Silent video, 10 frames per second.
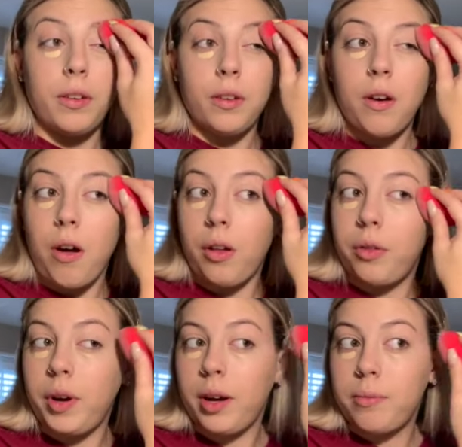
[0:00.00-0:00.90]
all the
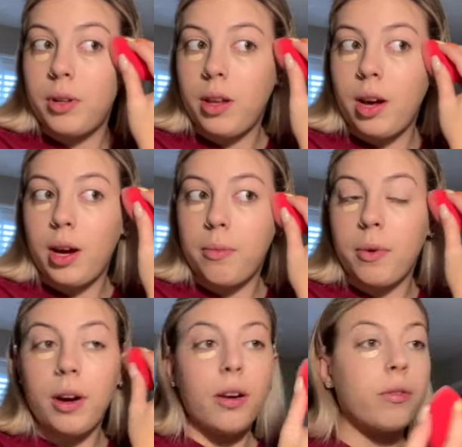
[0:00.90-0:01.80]
way up to the
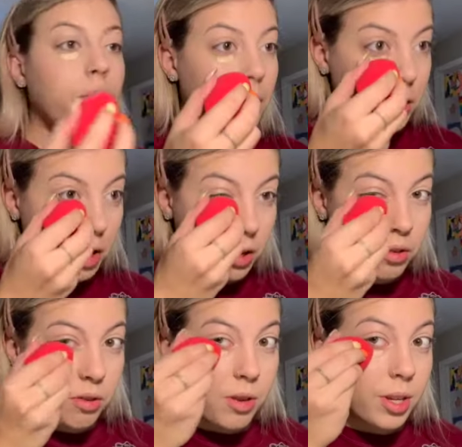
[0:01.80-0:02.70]
eyebrow. And I'll
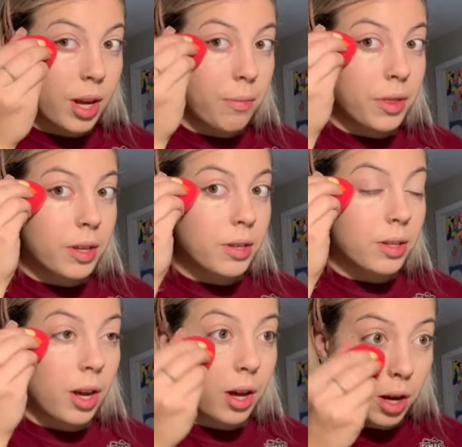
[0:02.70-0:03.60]
do the same with this
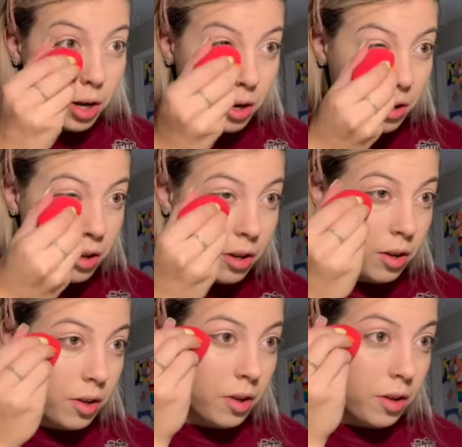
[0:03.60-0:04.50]
side.
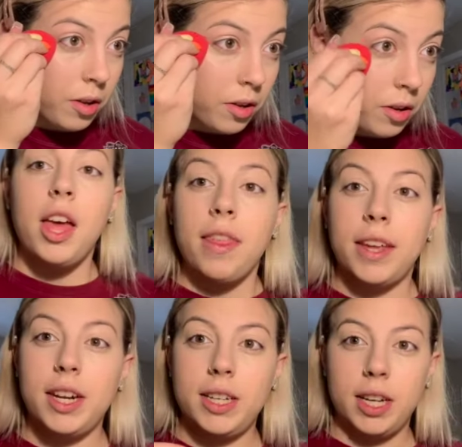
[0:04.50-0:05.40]
Then
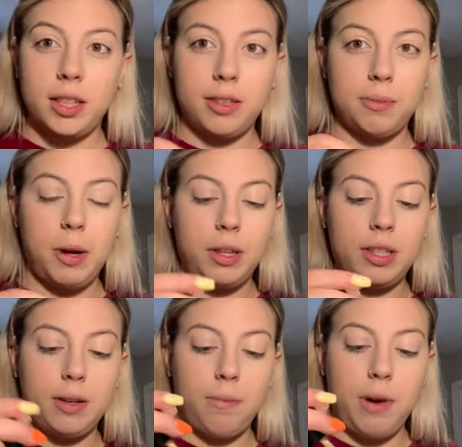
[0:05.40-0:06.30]
I take the
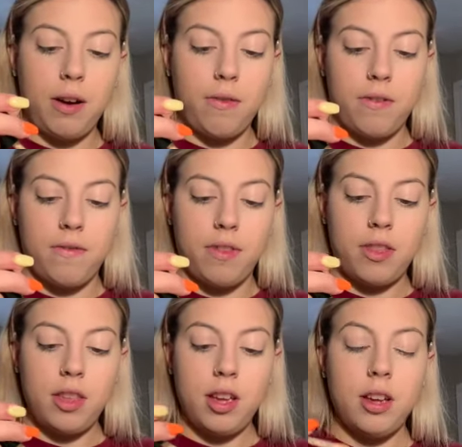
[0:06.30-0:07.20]
smallest amount of
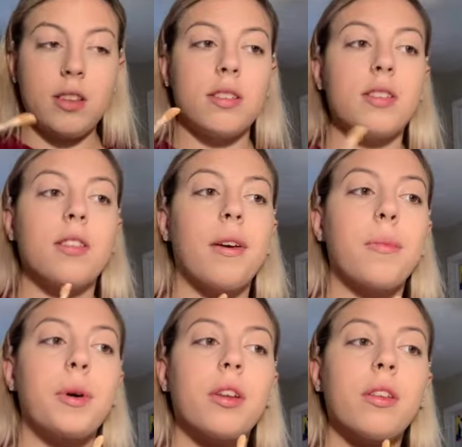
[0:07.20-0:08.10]
this,
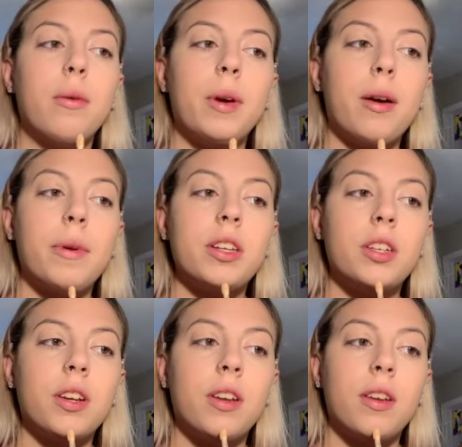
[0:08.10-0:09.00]
put a little bit on my
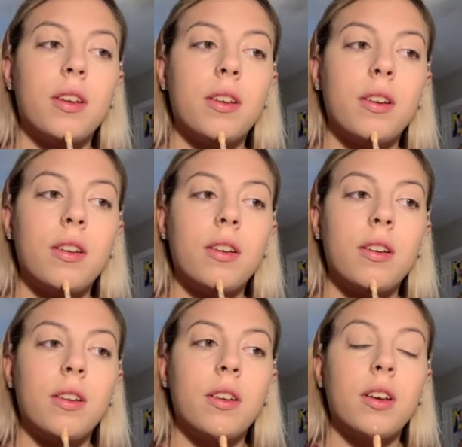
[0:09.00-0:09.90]
chin,
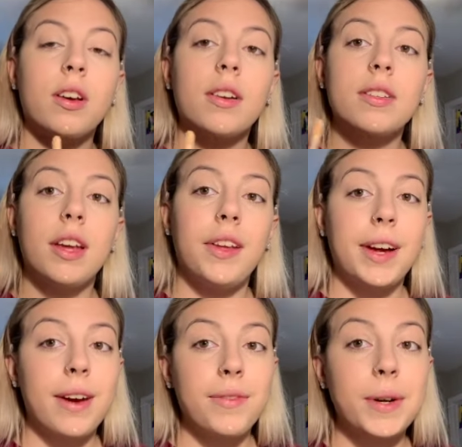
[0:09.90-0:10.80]
because I like
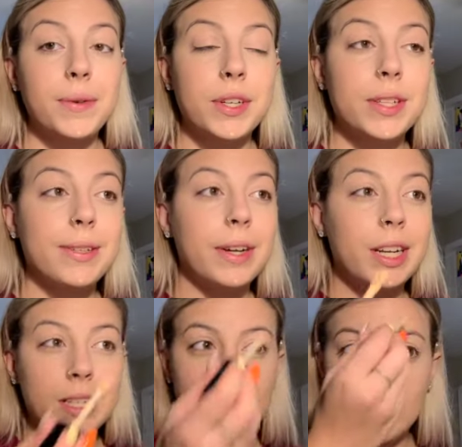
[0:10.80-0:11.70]
have no chin, so I need
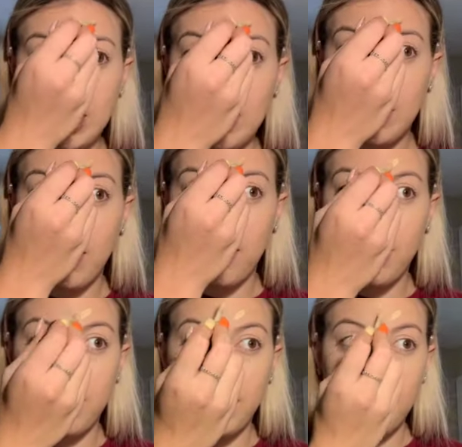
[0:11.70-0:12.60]
it to stand out,
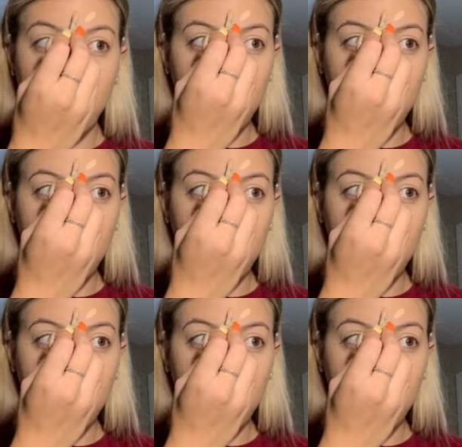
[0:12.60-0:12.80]
and then